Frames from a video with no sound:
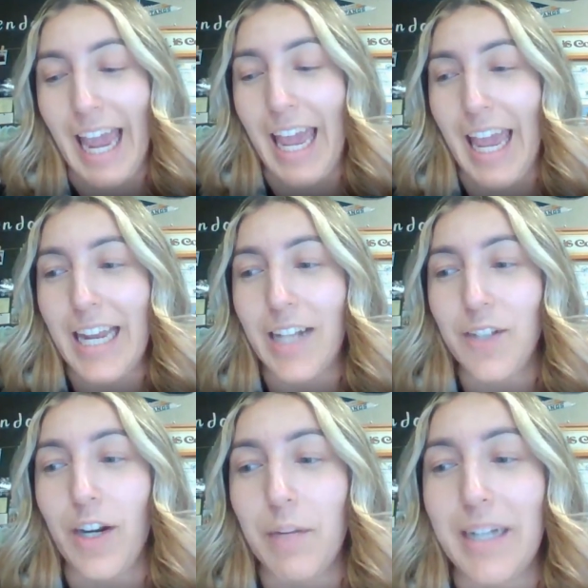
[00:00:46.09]
and I
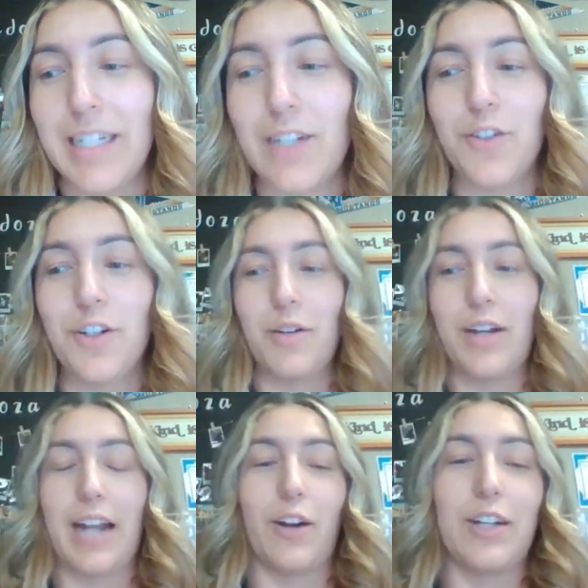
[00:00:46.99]
started my teaching career
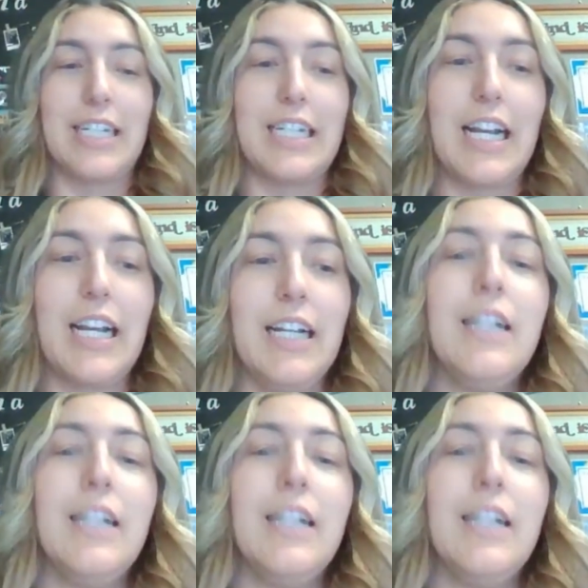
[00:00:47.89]
at Gardena.